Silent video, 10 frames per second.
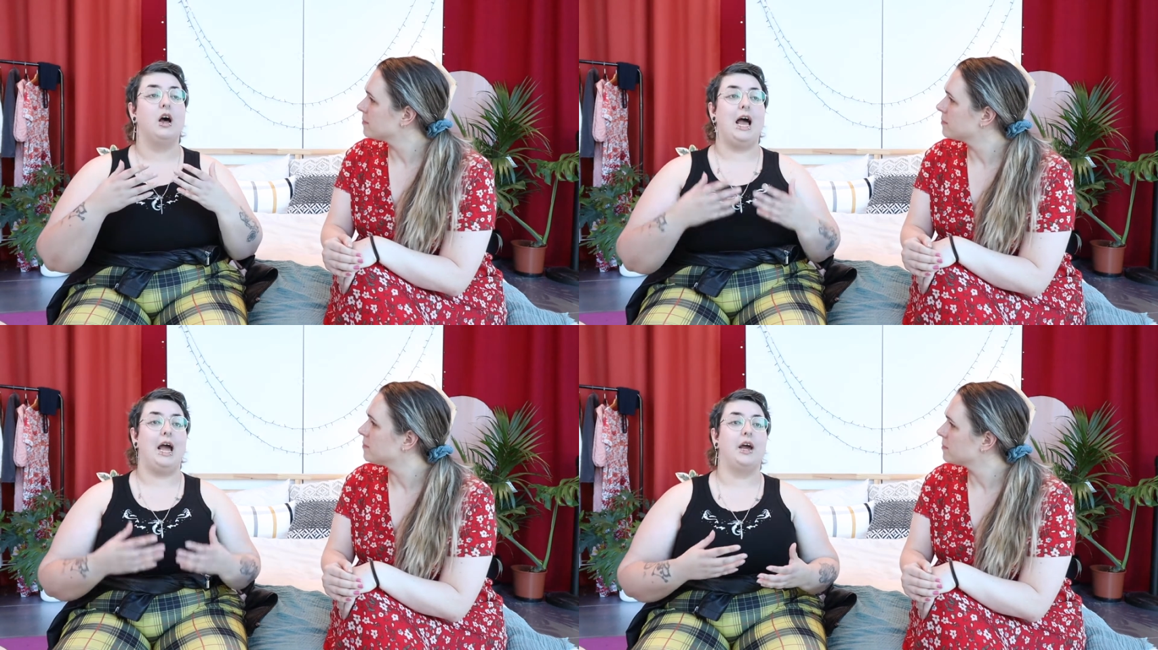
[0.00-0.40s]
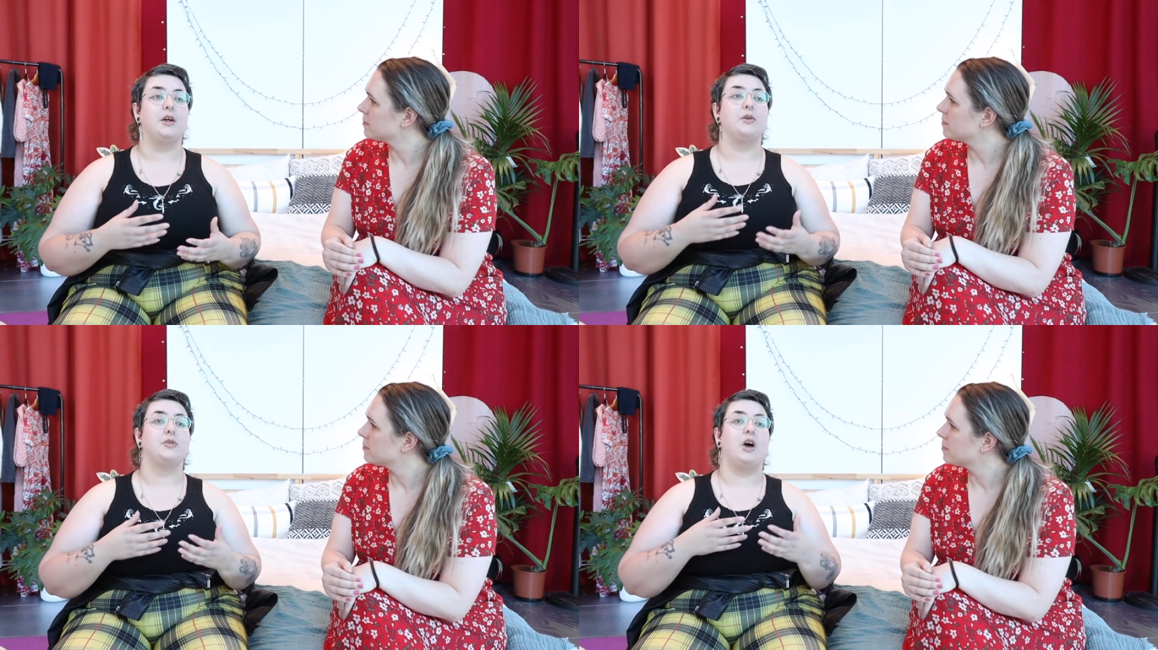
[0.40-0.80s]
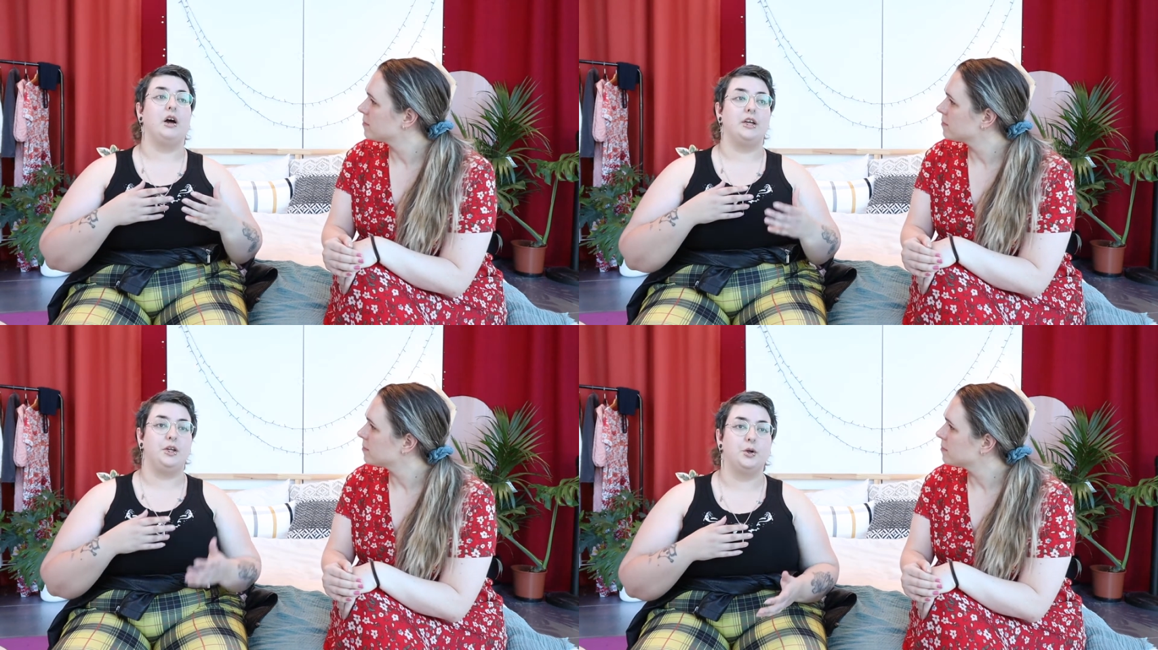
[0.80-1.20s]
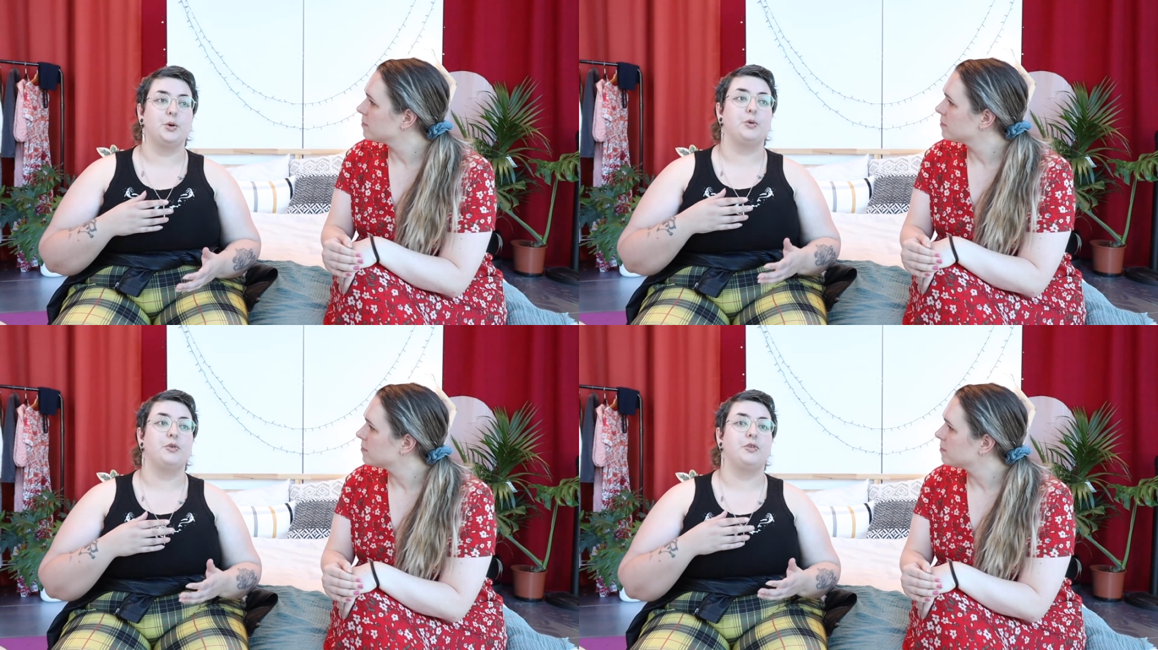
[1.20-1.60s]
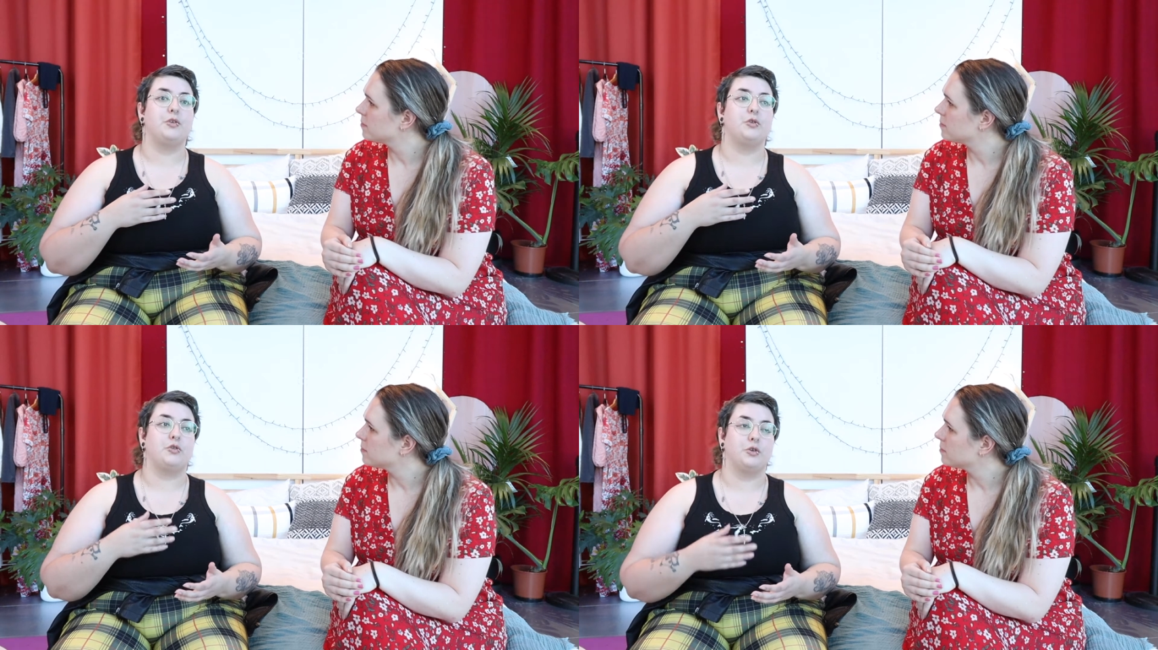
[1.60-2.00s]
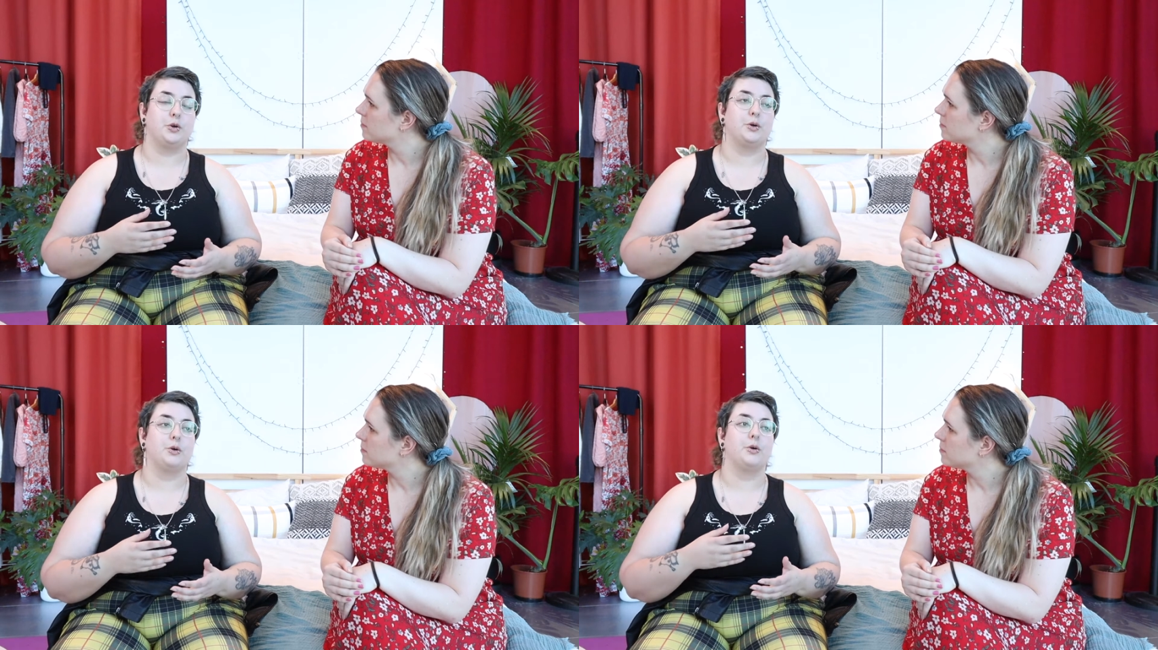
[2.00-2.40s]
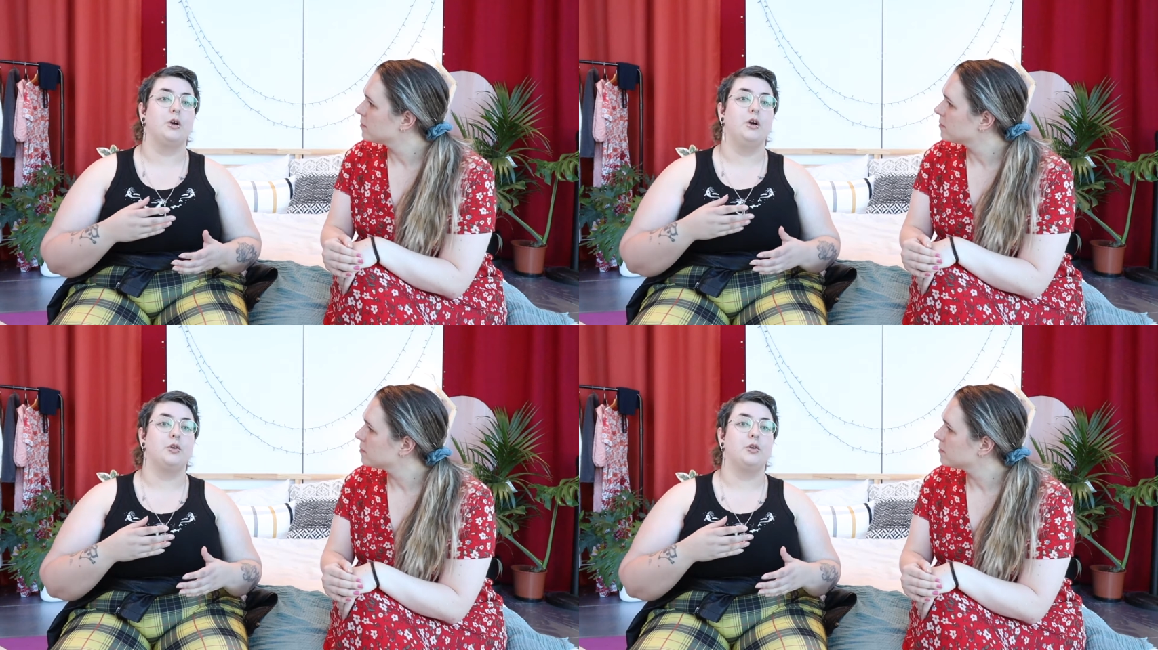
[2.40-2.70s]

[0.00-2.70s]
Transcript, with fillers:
Speaker 1: and are used to